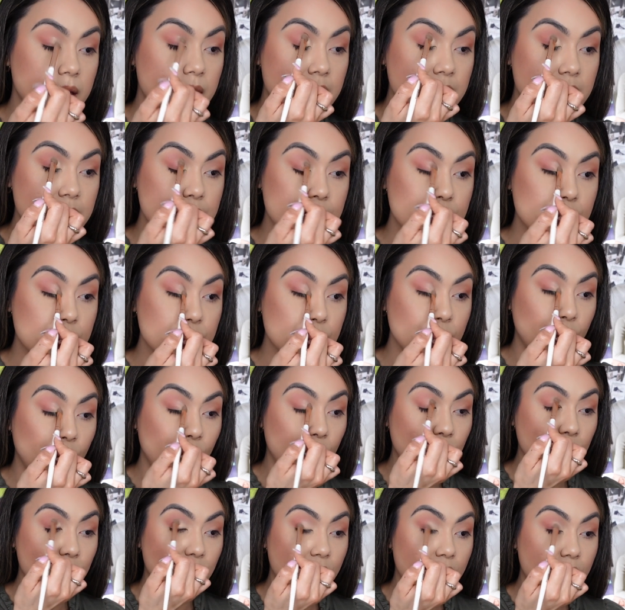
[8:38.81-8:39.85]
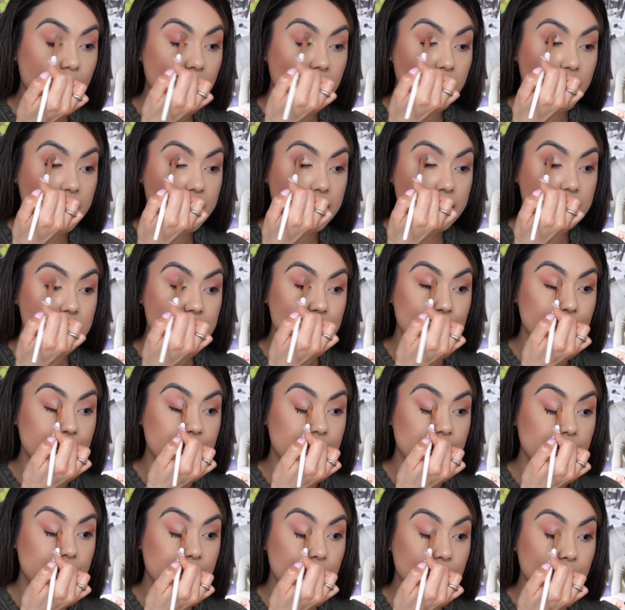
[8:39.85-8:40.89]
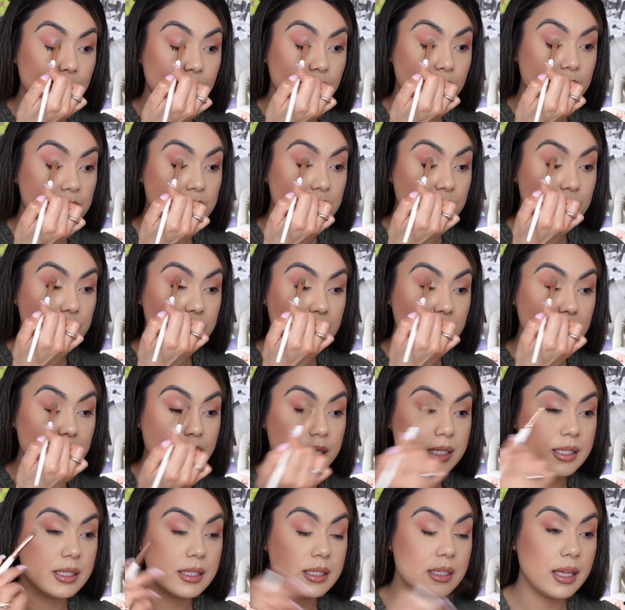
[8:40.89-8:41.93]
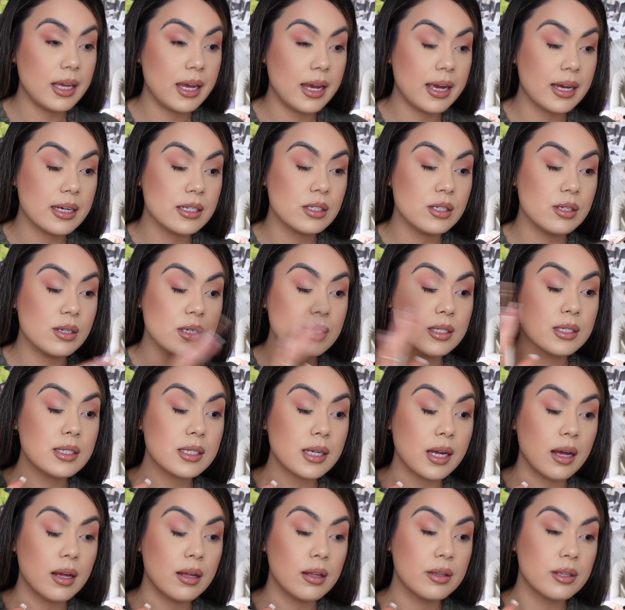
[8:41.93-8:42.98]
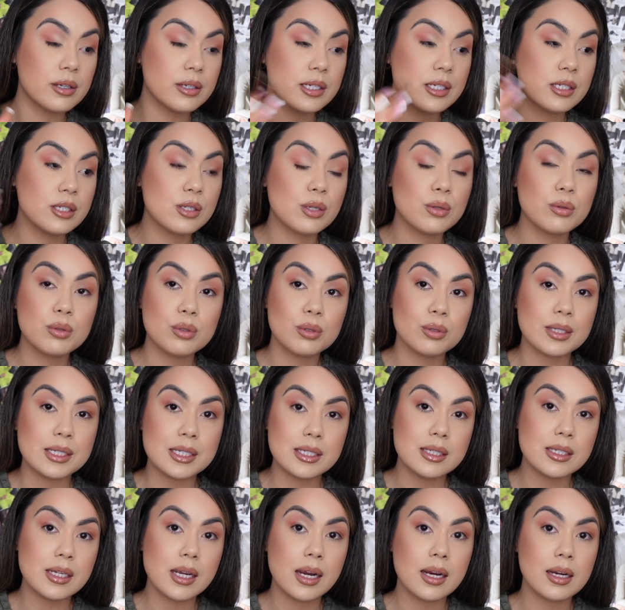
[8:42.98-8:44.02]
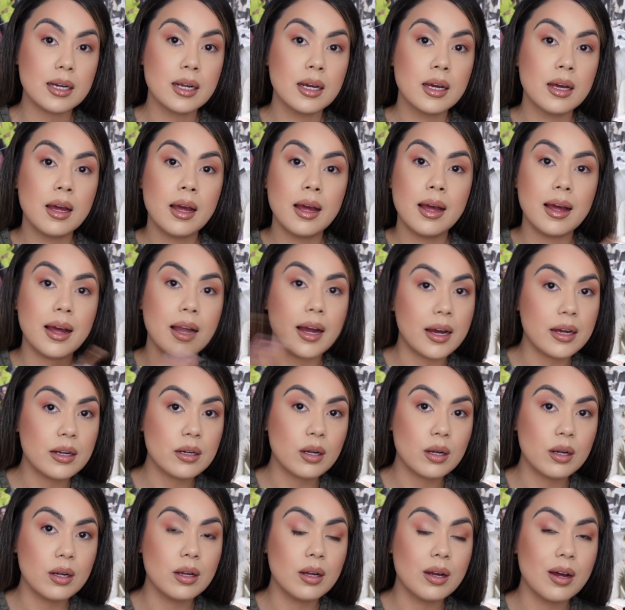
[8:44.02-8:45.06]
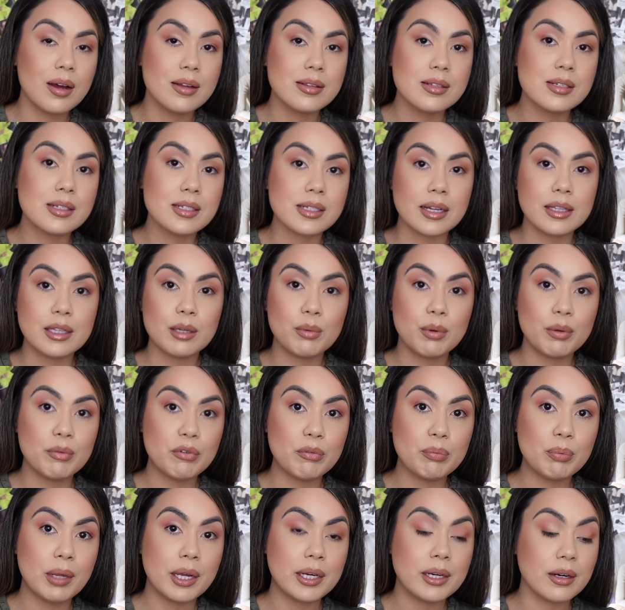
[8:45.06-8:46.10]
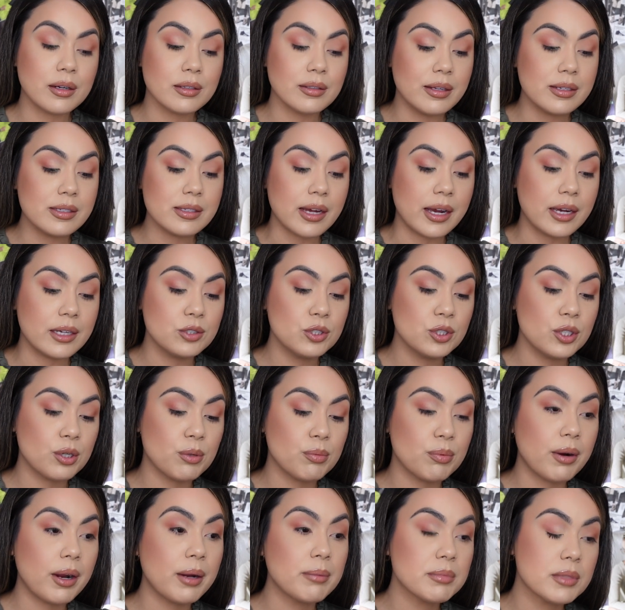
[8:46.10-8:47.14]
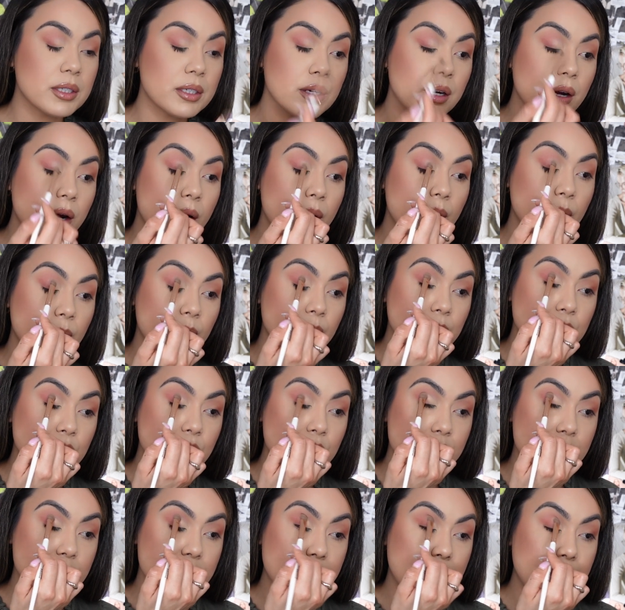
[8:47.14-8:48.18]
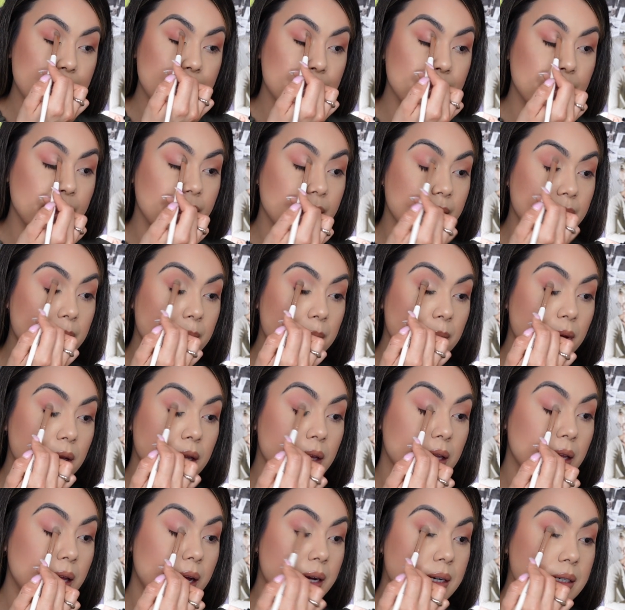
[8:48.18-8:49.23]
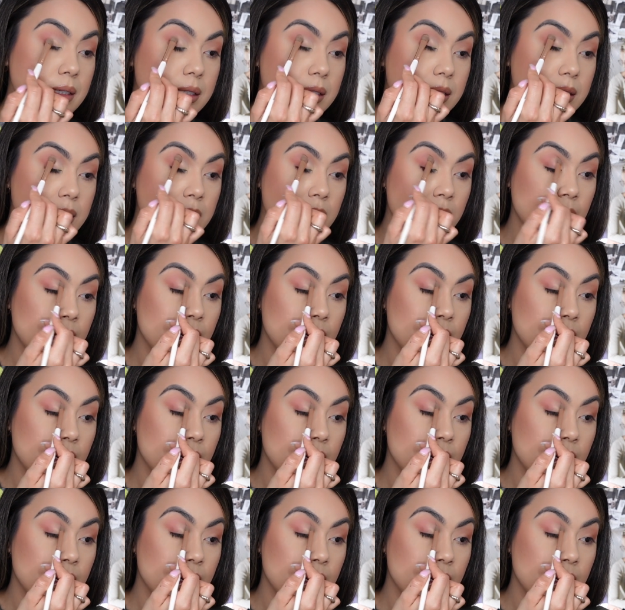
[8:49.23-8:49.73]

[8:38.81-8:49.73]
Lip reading: And so far, it is blending really, really nicely. As you can tell, there is no creasing at all on the side that we've applied on this eyeshadow primer, which is a big plus.